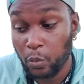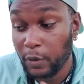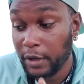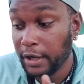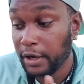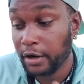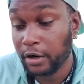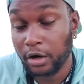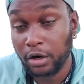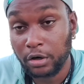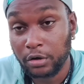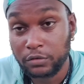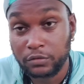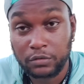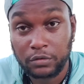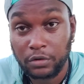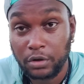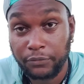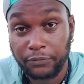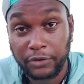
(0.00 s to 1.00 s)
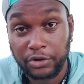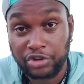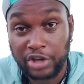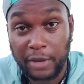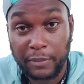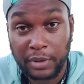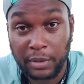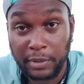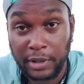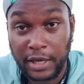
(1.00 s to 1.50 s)
where the fish
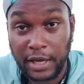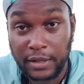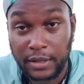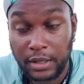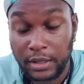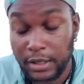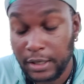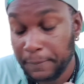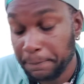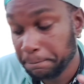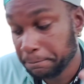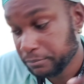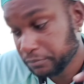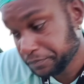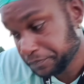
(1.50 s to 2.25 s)
happen to be at that day.